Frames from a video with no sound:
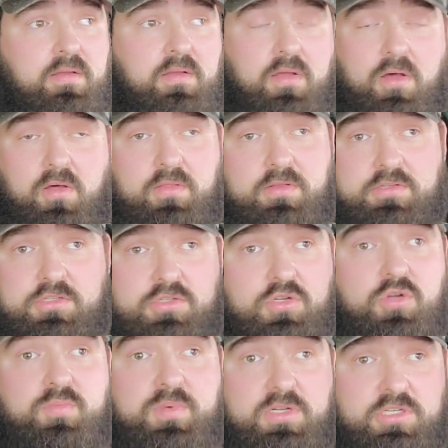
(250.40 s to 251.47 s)
all the
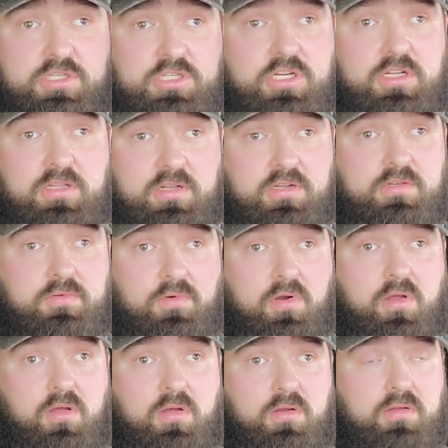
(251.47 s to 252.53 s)
stupid shit that is
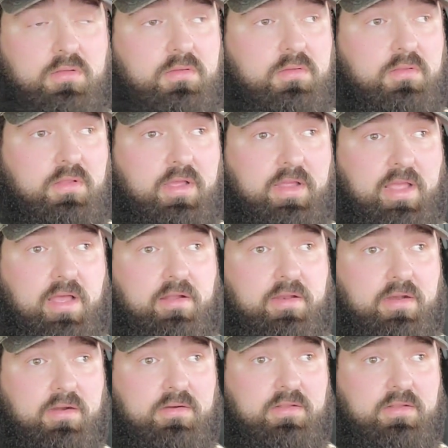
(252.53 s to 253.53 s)
wrong, like, out here.